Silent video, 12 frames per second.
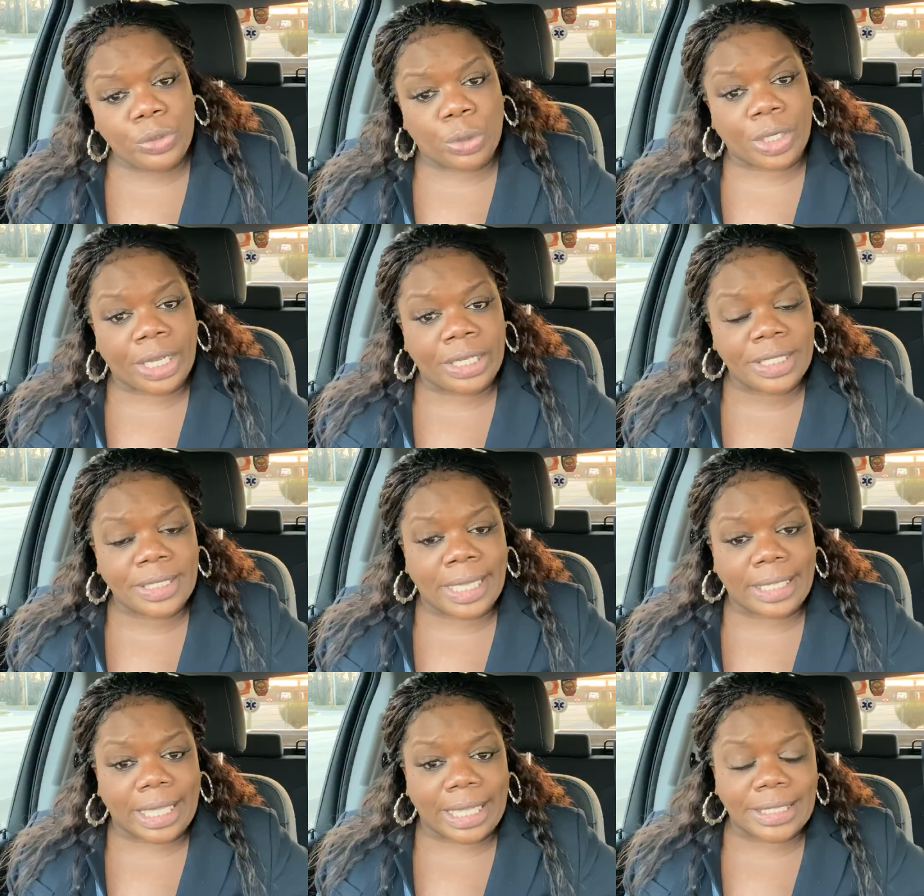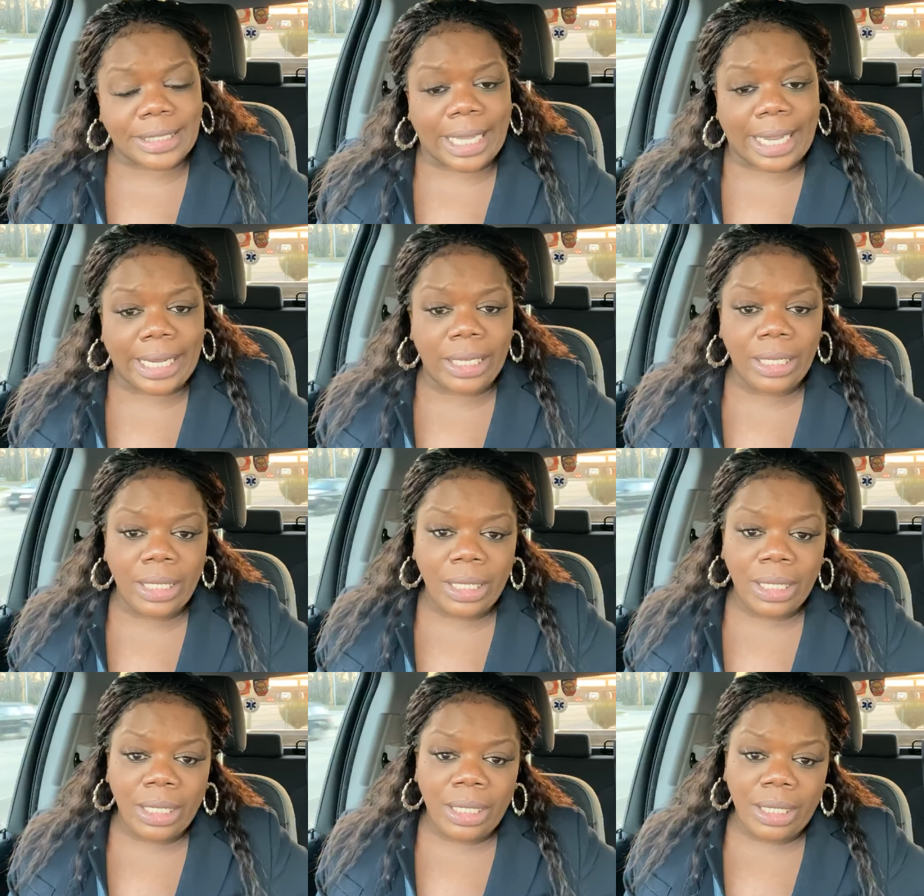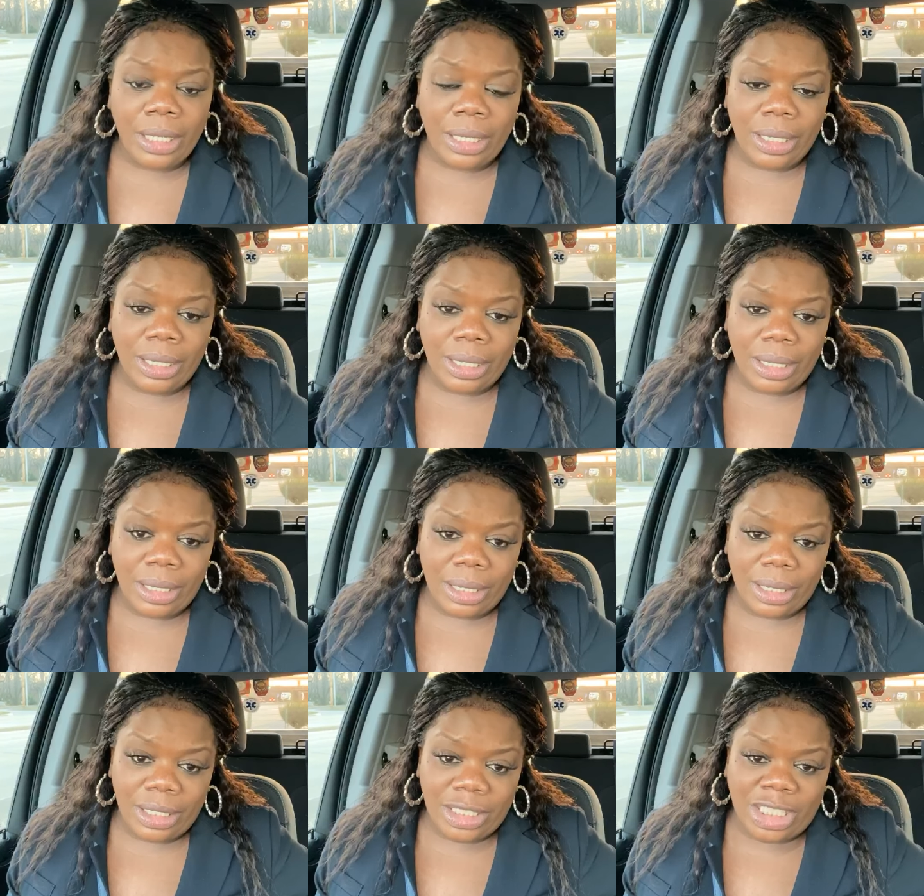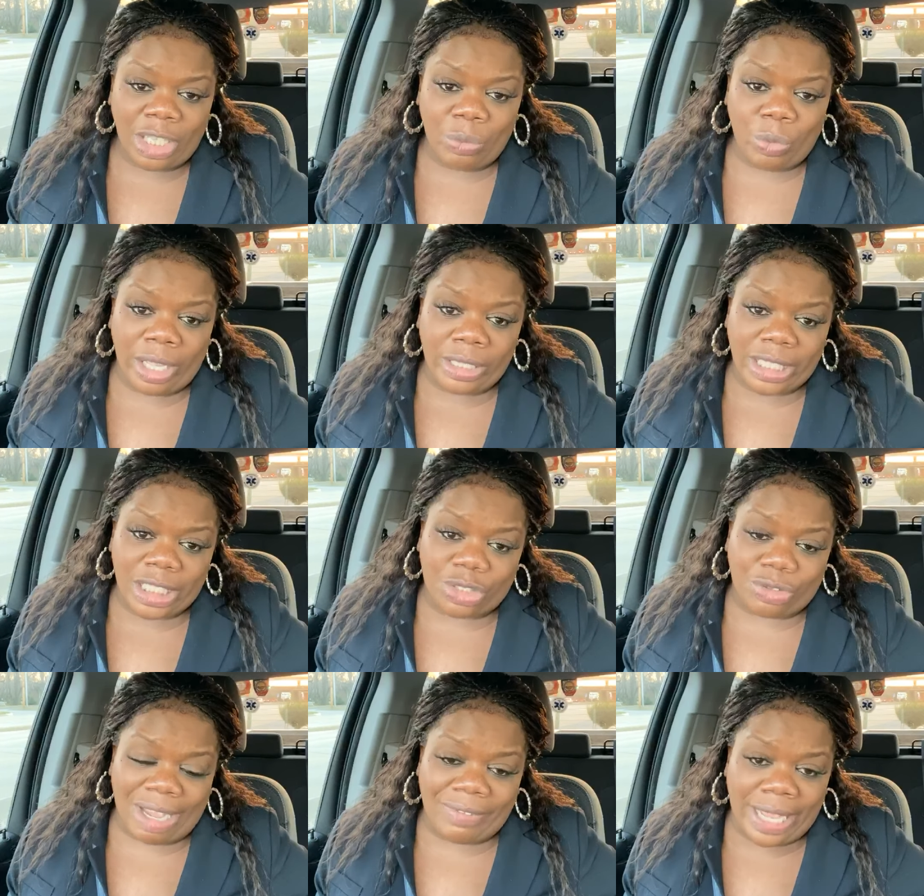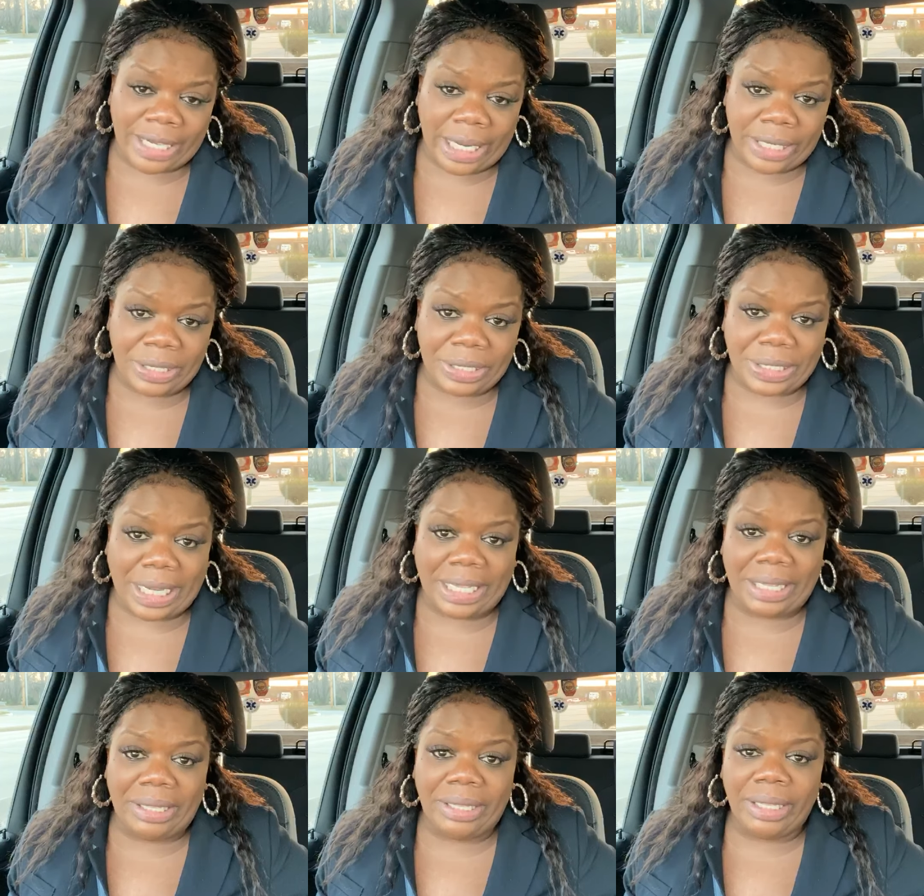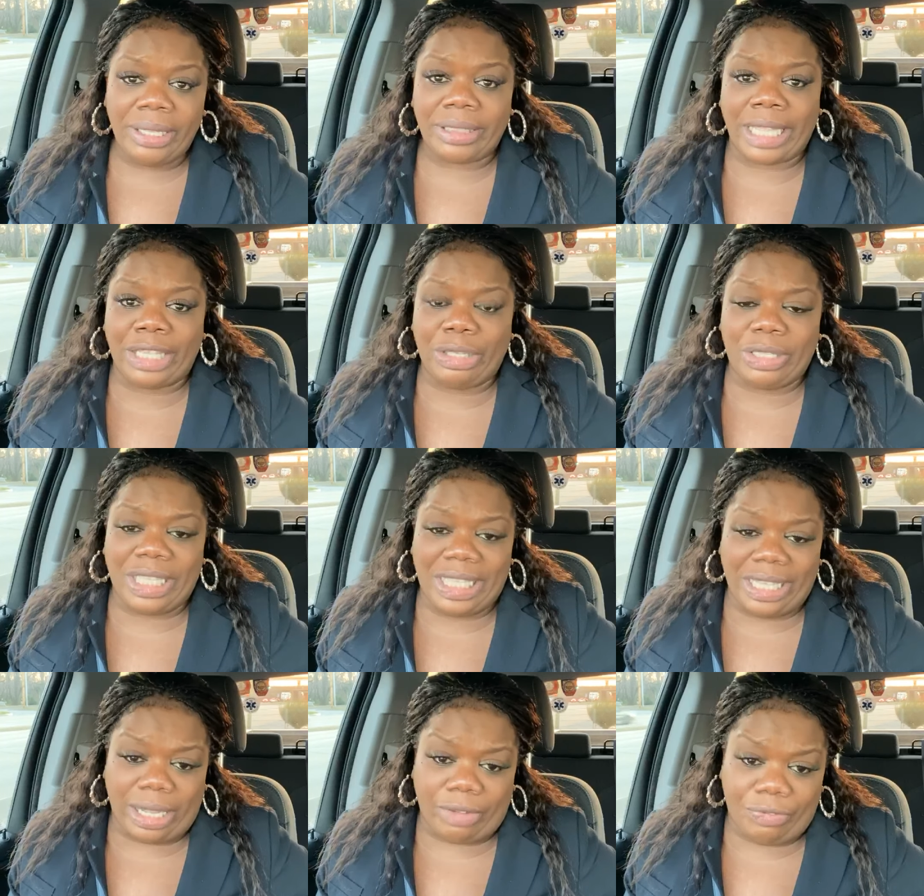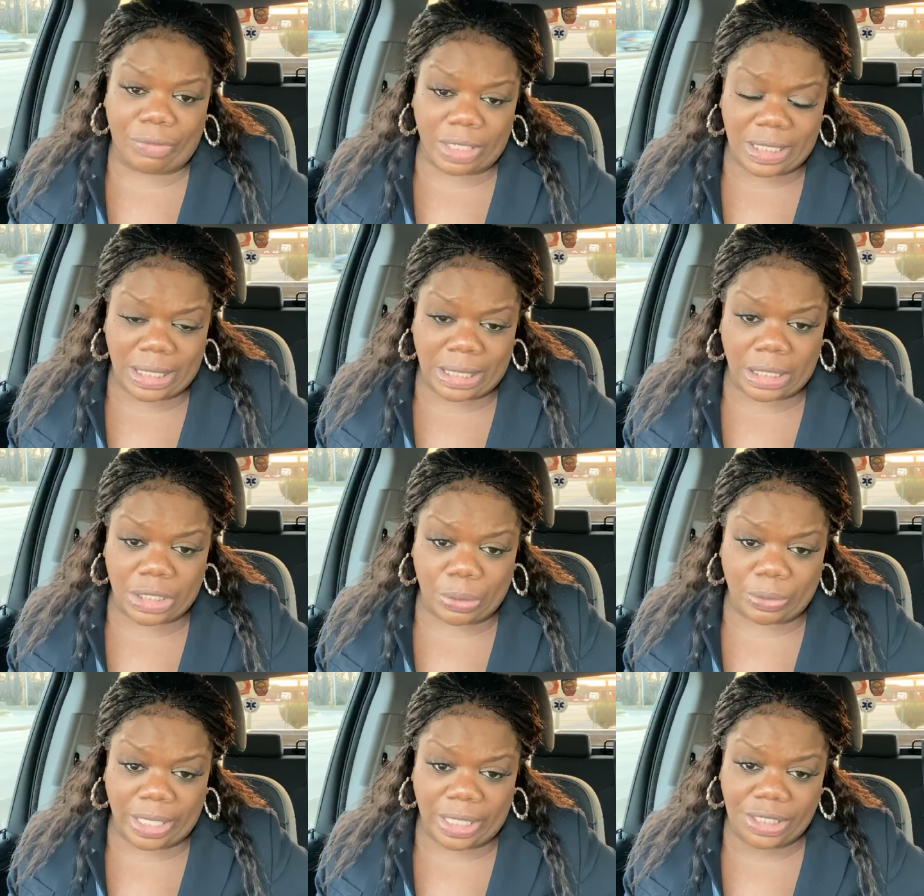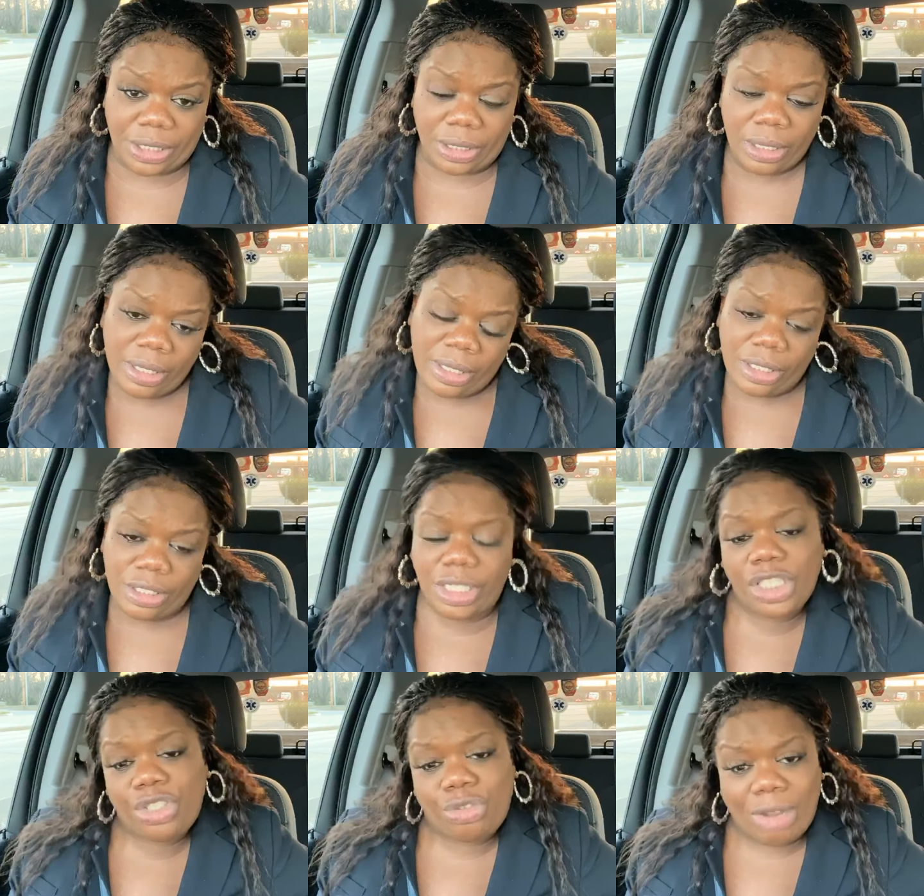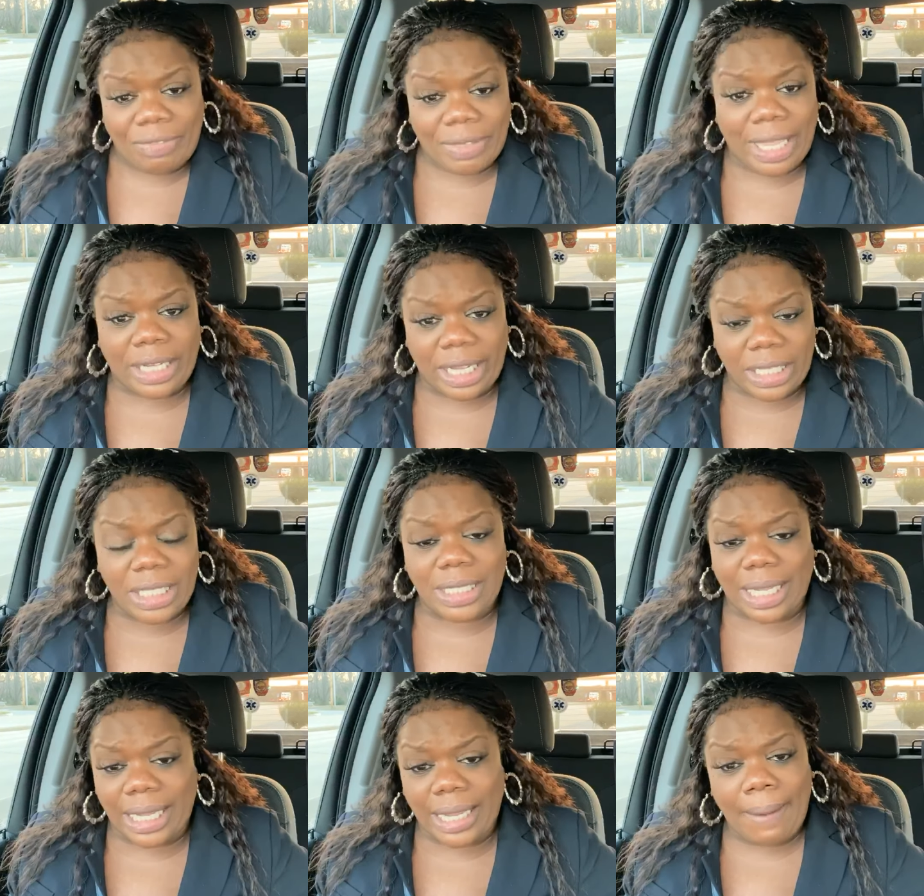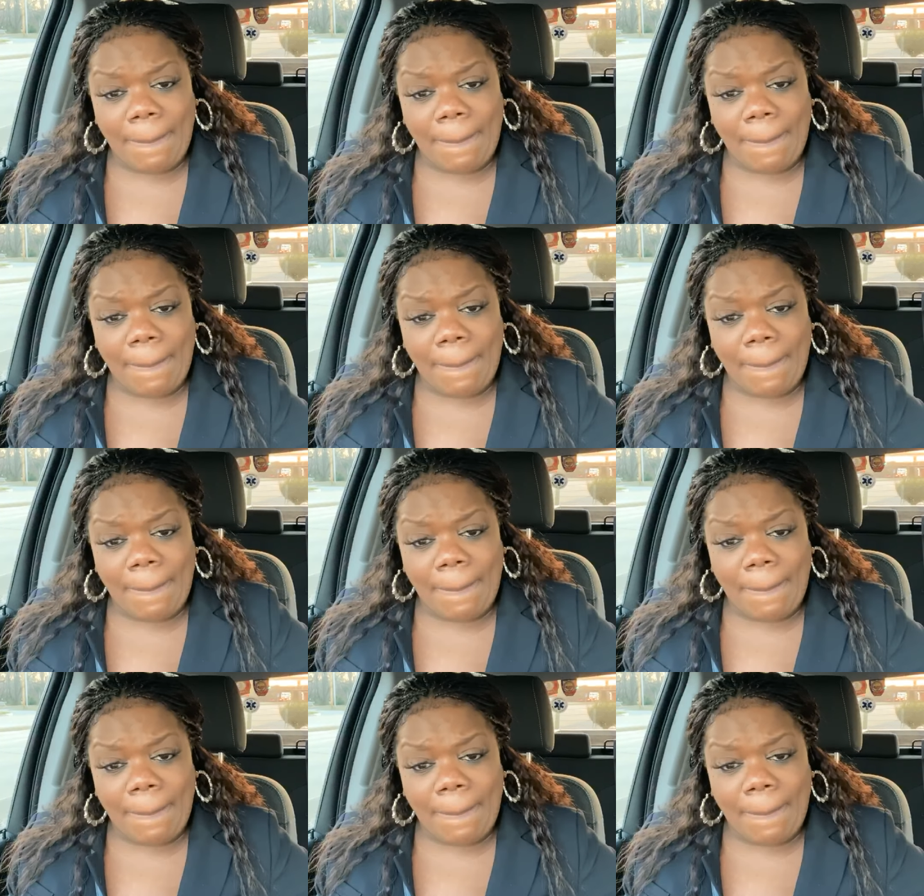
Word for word: on the interstate last night. Someone just driving down the interstate. Thank you, Dion, for the $10 donation. Just driving down the interstate.